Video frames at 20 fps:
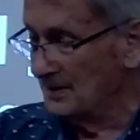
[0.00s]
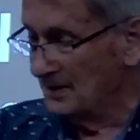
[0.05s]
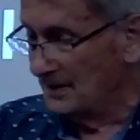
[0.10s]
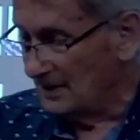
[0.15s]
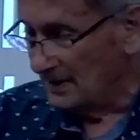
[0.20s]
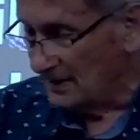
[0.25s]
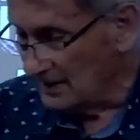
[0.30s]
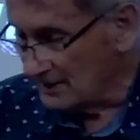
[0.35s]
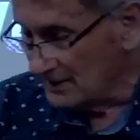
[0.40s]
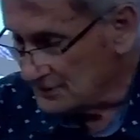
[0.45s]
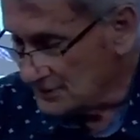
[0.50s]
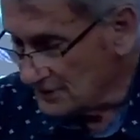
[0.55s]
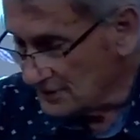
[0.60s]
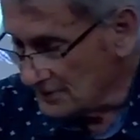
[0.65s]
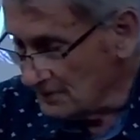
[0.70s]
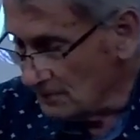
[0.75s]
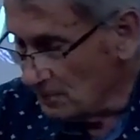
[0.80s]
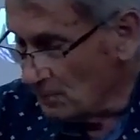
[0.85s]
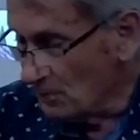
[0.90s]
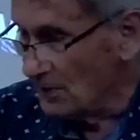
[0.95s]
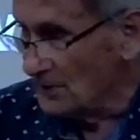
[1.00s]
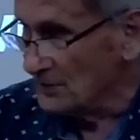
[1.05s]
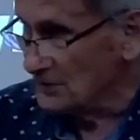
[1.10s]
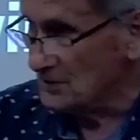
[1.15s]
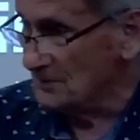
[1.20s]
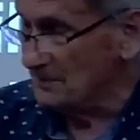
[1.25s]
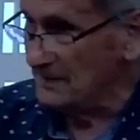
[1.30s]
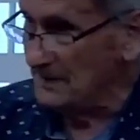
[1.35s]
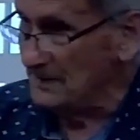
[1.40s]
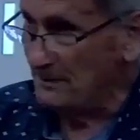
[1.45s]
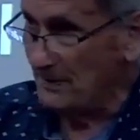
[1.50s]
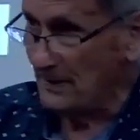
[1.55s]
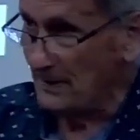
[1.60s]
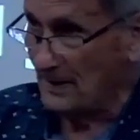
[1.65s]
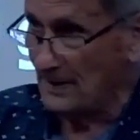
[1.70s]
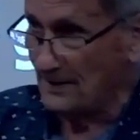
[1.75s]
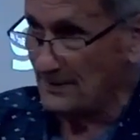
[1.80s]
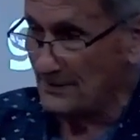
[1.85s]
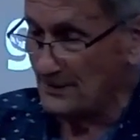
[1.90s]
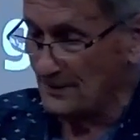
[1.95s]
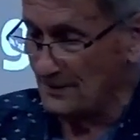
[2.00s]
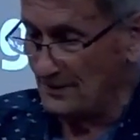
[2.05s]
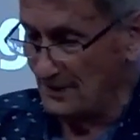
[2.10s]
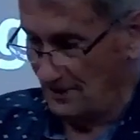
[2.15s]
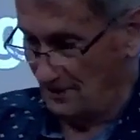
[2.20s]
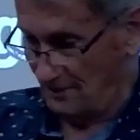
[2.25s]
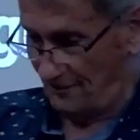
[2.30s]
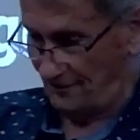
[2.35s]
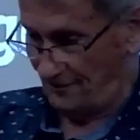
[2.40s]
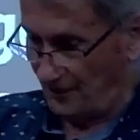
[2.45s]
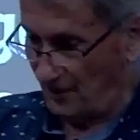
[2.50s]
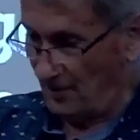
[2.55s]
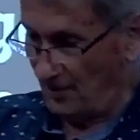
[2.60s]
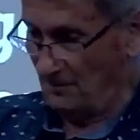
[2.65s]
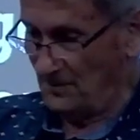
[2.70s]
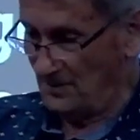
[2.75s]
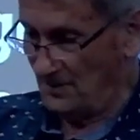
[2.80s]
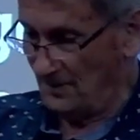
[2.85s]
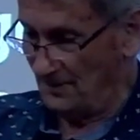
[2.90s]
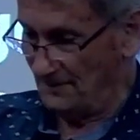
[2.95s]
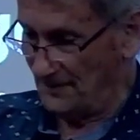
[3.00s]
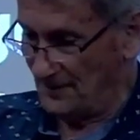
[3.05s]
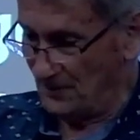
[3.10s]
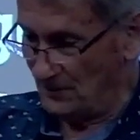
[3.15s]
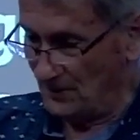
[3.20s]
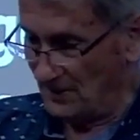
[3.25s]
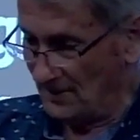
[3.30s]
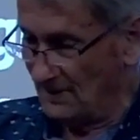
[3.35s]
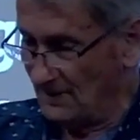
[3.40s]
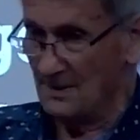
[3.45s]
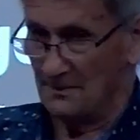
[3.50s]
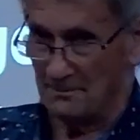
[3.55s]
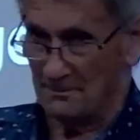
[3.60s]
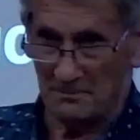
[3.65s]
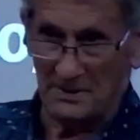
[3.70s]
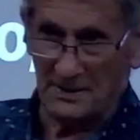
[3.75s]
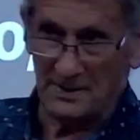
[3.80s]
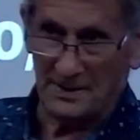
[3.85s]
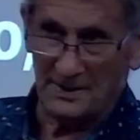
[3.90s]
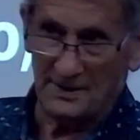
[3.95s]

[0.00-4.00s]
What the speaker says: and didn't want to be parted from him. There are many